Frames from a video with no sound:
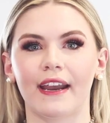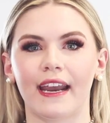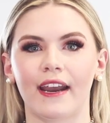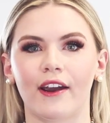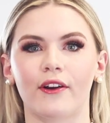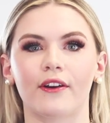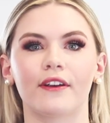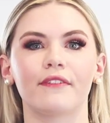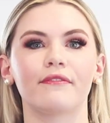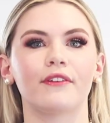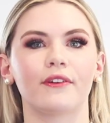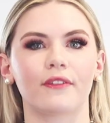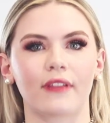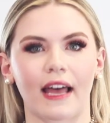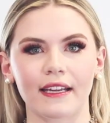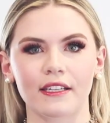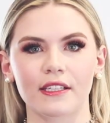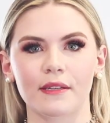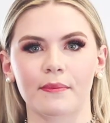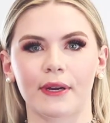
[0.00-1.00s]
hair or if you
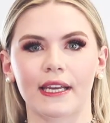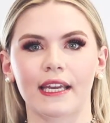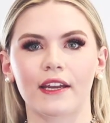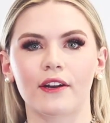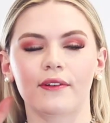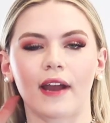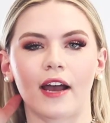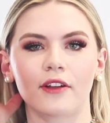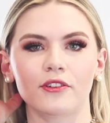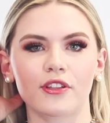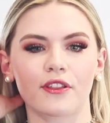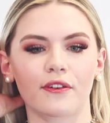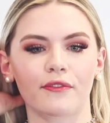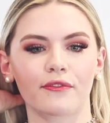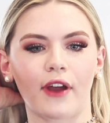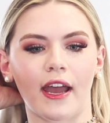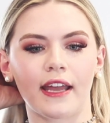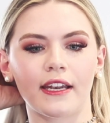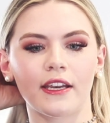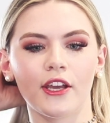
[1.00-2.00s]
like to bring it around to the
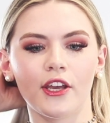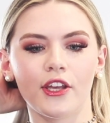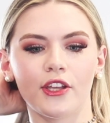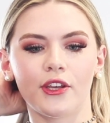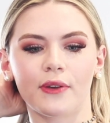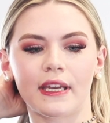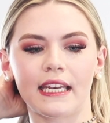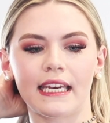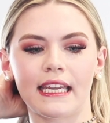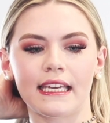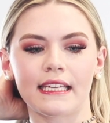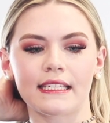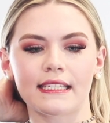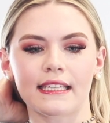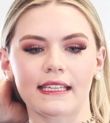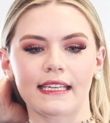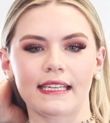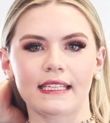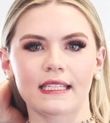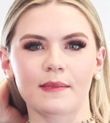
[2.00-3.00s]
front, you can
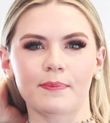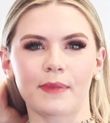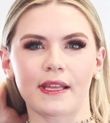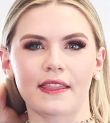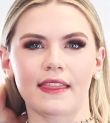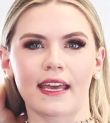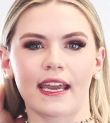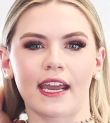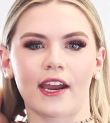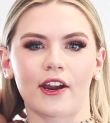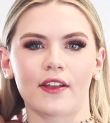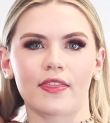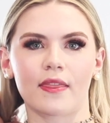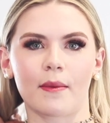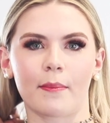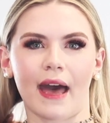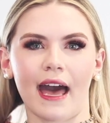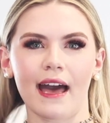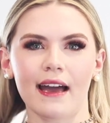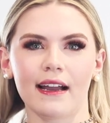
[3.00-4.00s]
easily split the hair in the
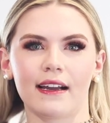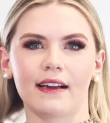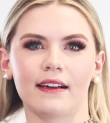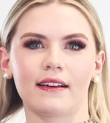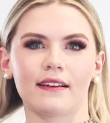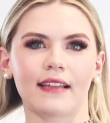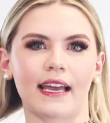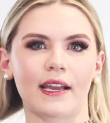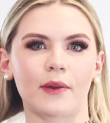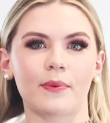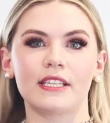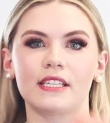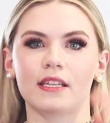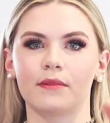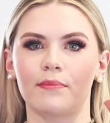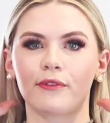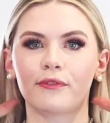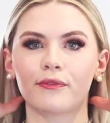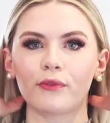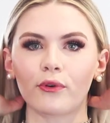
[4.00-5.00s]
back, like we
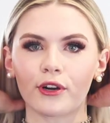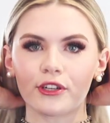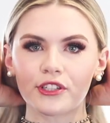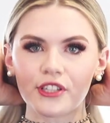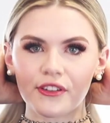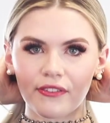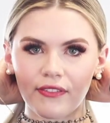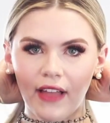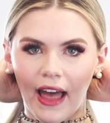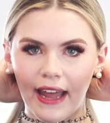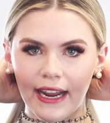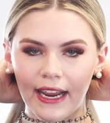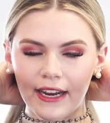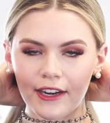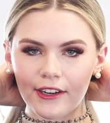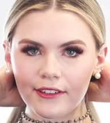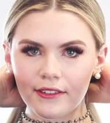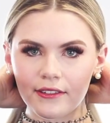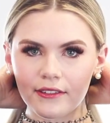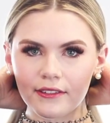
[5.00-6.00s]
did before, to flat
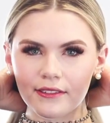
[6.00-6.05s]
iron,